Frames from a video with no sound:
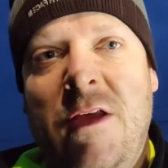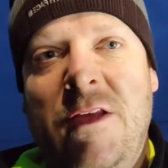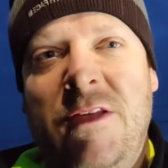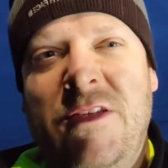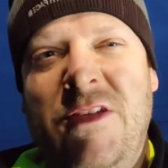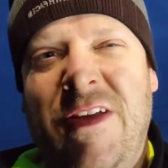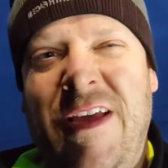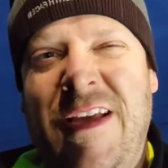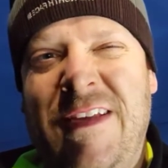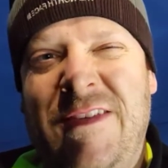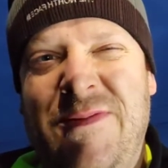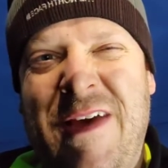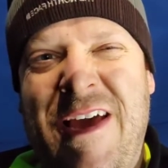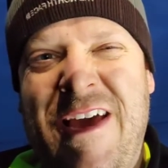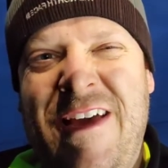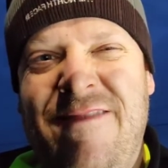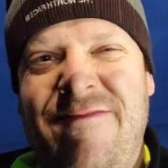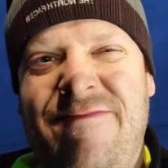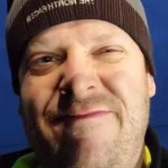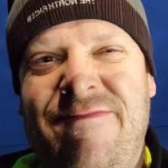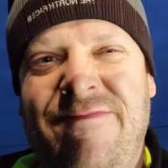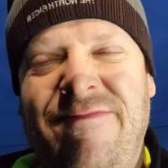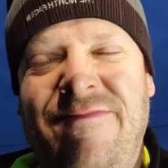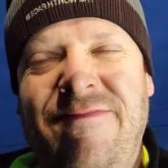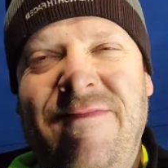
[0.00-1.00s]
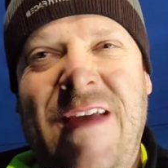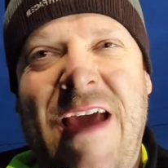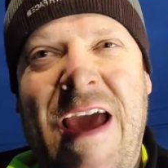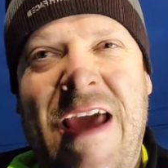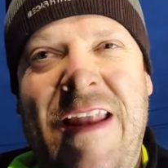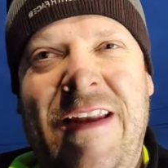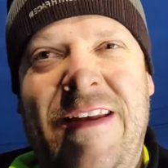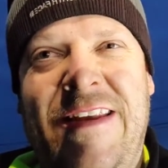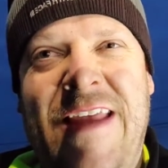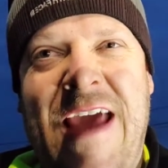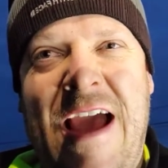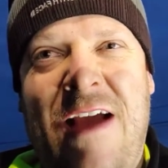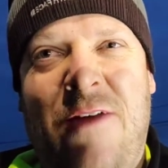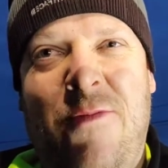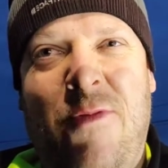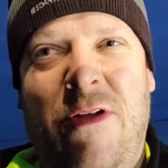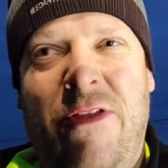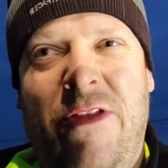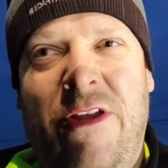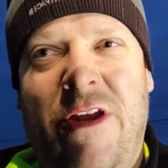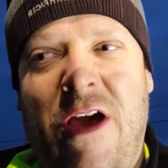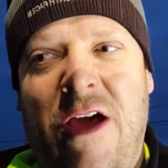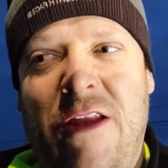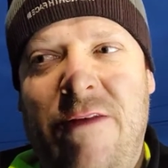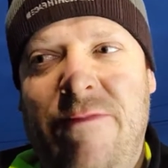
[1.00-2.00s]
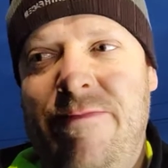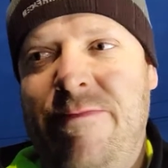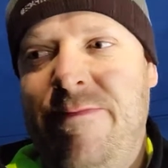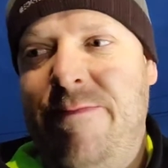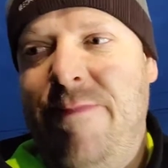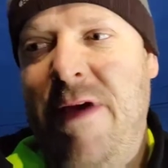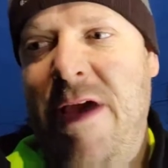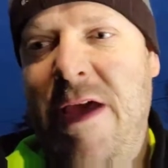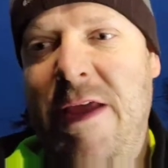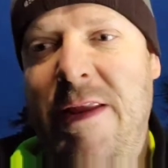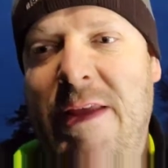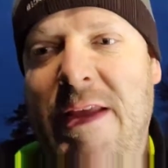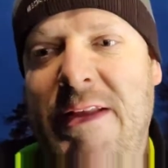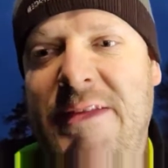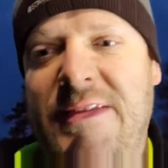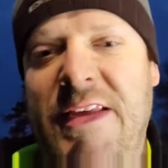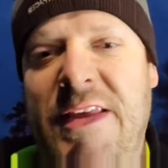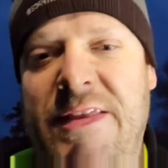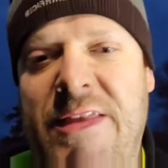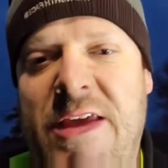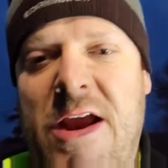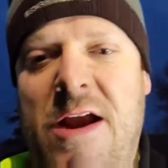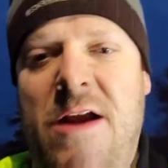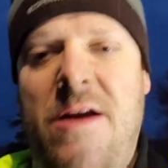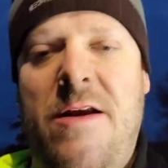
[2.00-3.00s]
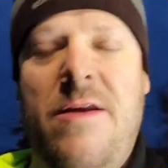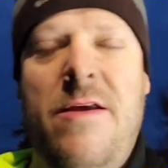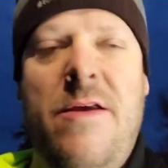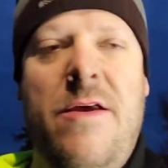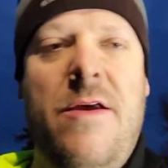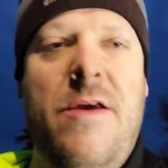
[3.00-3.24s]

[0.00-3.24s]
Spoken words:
So guess what? I had to tack weld it on, but it's in there.